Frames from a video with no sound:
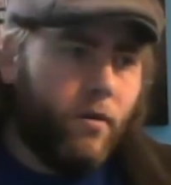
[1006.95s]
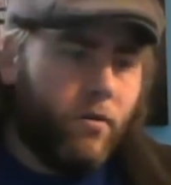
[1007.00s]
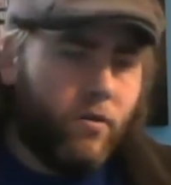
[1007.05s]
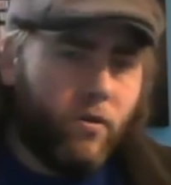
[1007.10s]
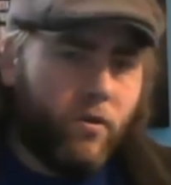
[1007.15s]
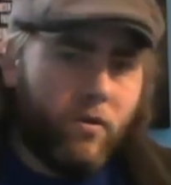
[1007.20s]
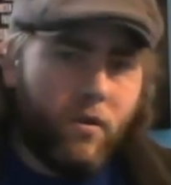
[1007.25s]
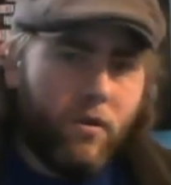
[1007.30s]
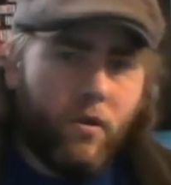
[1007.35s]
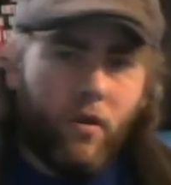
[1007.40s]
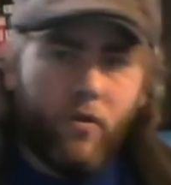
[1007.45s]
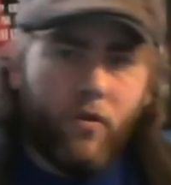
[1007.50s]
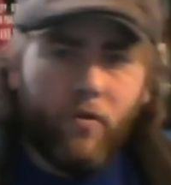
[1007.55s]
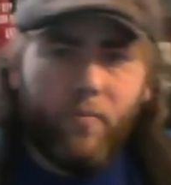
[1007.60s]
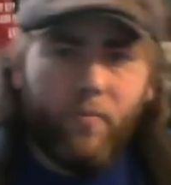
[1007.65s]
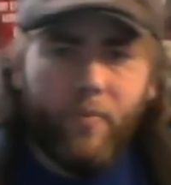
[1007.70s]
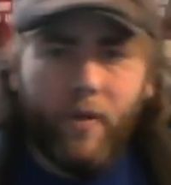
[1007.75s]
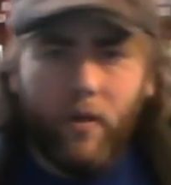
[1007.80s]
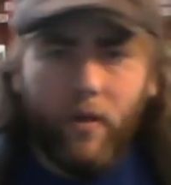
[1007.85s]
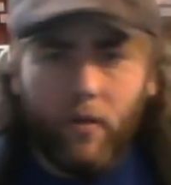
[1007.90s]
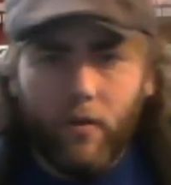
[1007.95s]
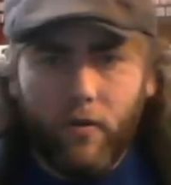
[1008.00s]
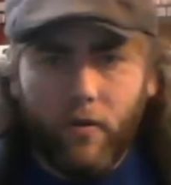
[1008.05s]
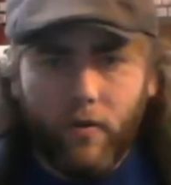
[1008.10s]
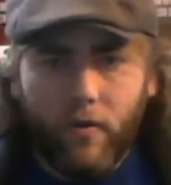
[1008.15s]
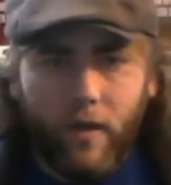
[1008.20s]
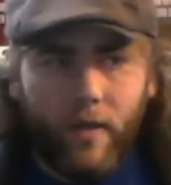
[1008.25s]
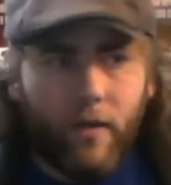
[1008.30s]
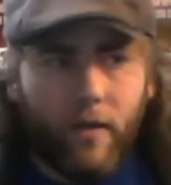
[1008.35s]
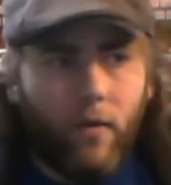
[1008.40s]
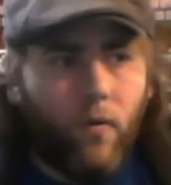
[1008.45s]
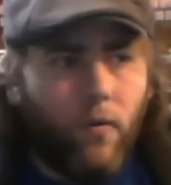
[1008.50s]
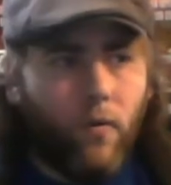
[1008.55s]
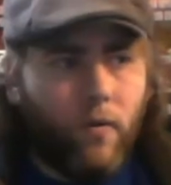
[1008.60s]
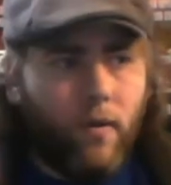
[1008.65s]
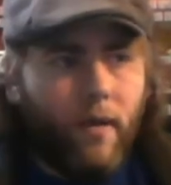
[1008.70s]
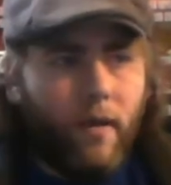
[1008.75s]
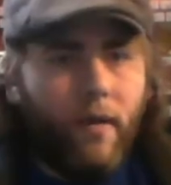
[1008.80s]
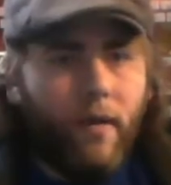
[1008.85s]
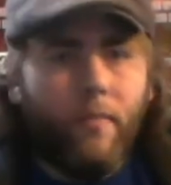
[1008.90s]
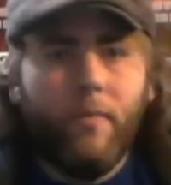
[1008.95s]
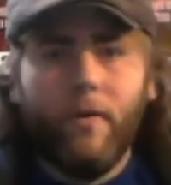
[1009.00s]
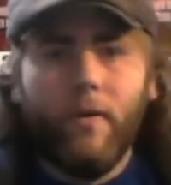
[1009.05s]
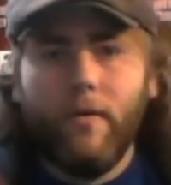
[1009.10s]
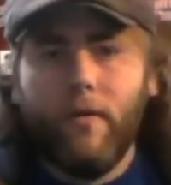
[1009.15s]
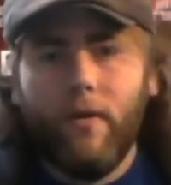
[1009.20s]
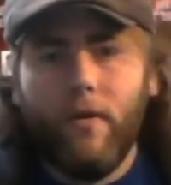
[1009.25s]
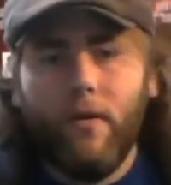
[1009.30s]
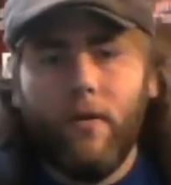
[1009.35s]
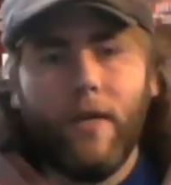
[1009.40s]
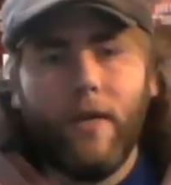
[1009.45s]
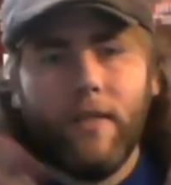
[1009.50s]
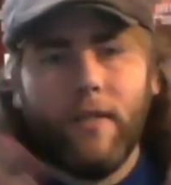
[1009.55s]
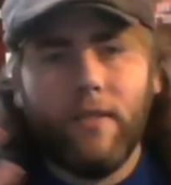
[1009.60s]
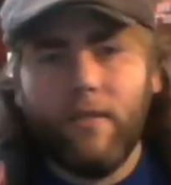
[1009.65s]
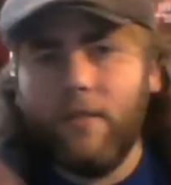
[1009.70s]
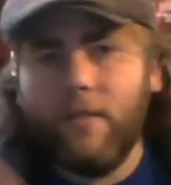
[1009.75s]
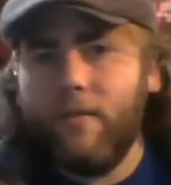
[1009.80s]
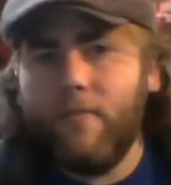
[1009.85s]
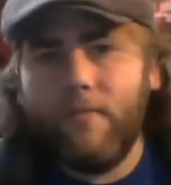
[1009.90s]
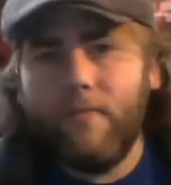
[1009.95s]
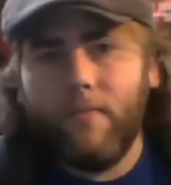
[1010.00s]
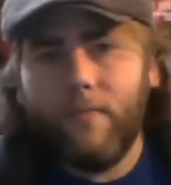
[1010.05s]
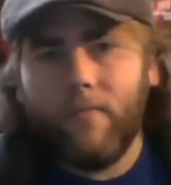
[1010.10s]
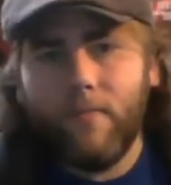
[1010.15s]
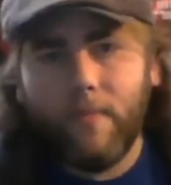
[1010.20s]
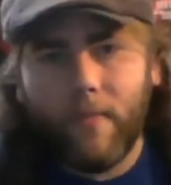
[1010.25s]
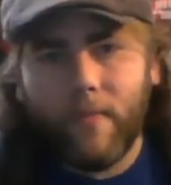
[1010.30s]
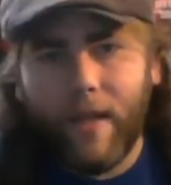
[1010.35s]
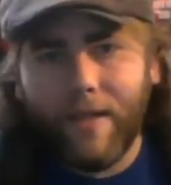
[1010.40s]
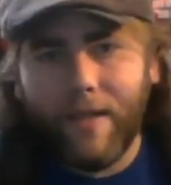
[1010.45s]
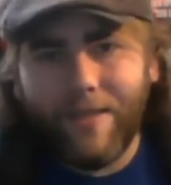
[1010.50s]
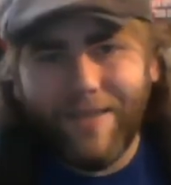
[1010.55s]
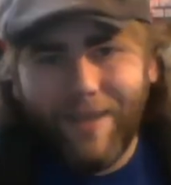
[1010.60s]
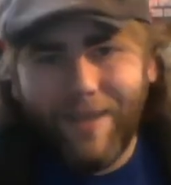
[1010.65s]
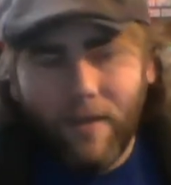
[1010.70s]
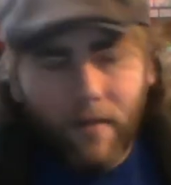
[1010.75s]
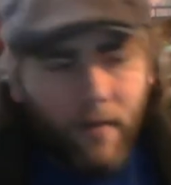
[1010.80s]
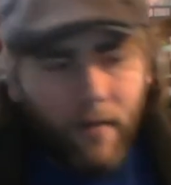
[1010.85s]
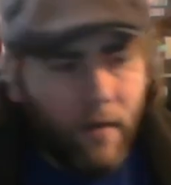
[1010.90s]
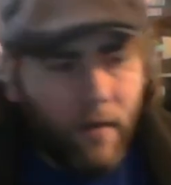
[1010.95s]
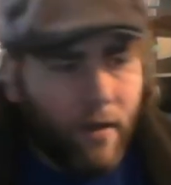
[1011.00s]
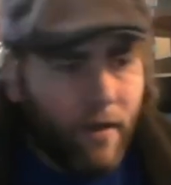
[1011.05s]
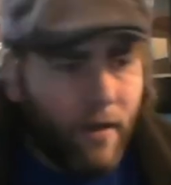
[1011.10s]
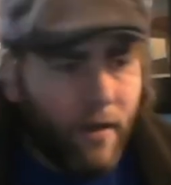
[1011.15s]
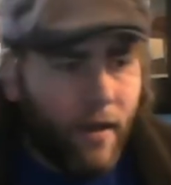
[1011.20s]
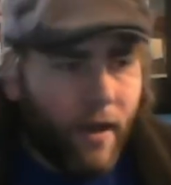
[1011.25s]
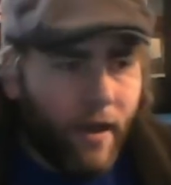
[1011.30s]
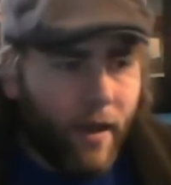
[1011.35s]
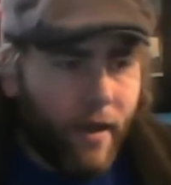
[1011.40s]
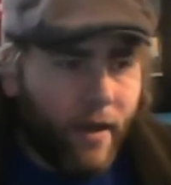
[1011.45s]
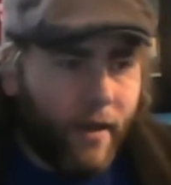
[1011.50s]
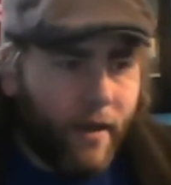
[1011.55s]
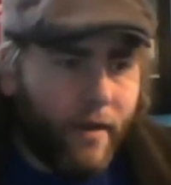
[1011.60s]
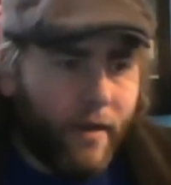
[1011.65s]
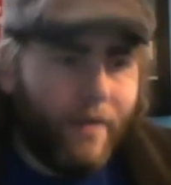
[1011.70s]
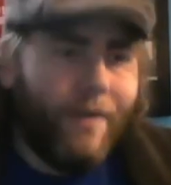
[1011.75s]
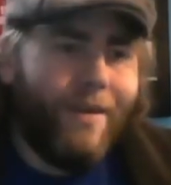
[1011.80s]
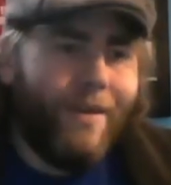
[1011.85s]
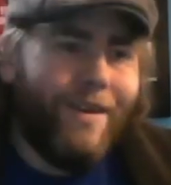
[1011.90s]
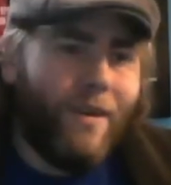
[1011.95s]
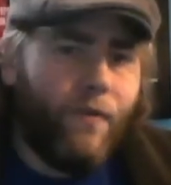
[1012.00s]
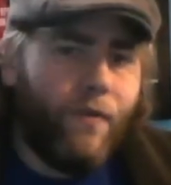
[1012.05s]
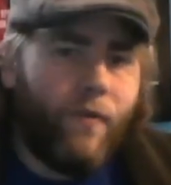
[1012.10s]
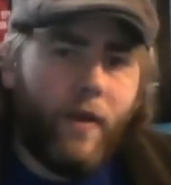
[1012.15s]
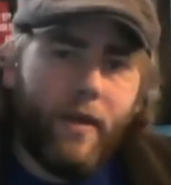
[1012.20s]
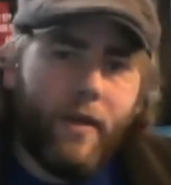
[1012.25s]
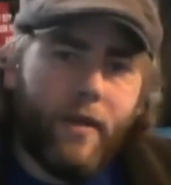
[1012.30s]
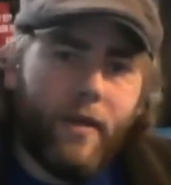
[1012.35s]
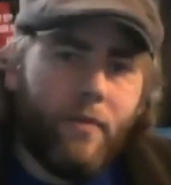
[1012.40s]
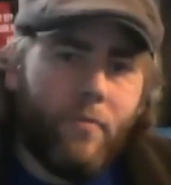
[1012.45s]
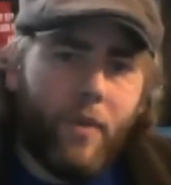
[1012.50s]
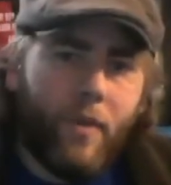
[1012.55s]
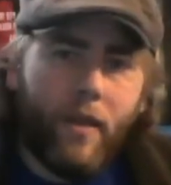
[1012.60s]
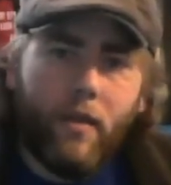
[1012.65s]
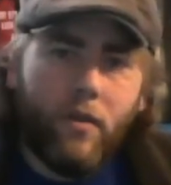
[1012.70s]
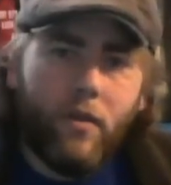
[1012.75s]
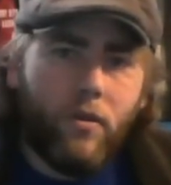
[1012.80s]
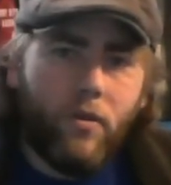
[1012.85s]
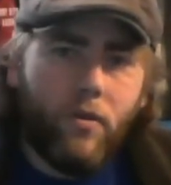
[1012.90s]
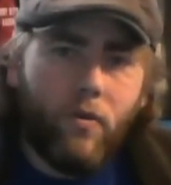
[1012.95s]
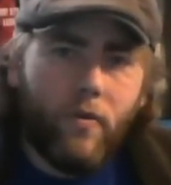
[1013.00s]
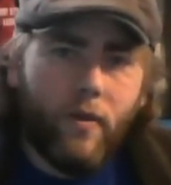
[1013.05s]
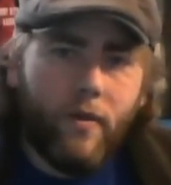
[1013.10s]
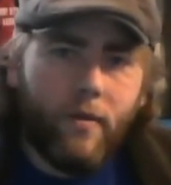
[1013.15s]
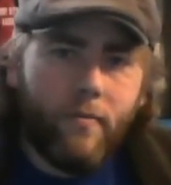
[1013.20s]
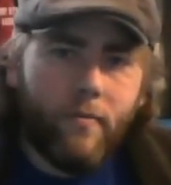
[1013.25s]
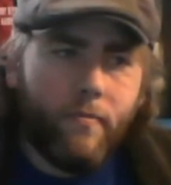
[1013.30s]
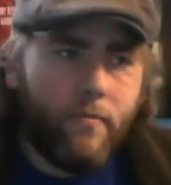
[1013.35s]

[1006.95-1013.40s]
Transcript: just another pillar that can hold it up you know that's that's it and if i get paid to do it